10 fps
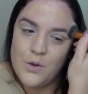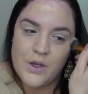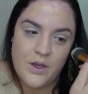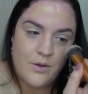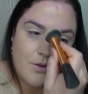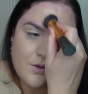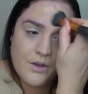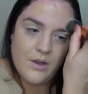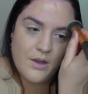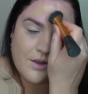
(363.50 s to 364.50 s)
cute.
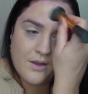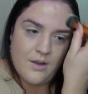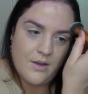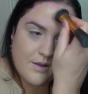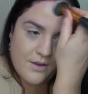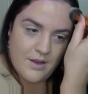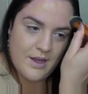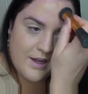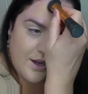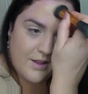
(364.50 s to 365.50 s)

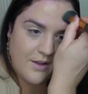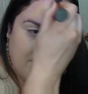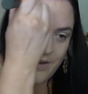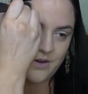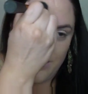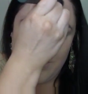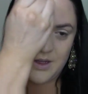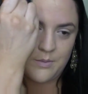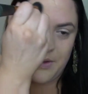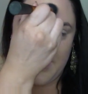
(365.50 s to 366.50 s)
And I love the girl
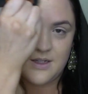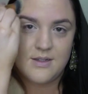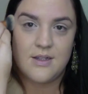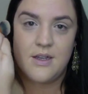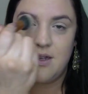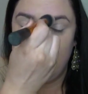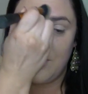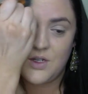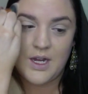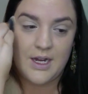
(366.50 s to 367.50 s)
that plays
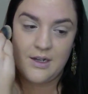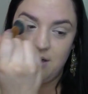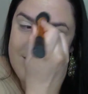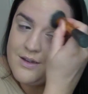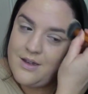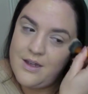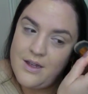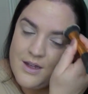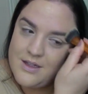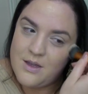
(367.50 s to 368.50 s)
Jane.
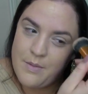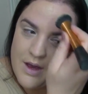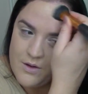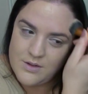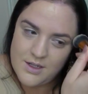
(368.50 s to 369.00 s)
It's about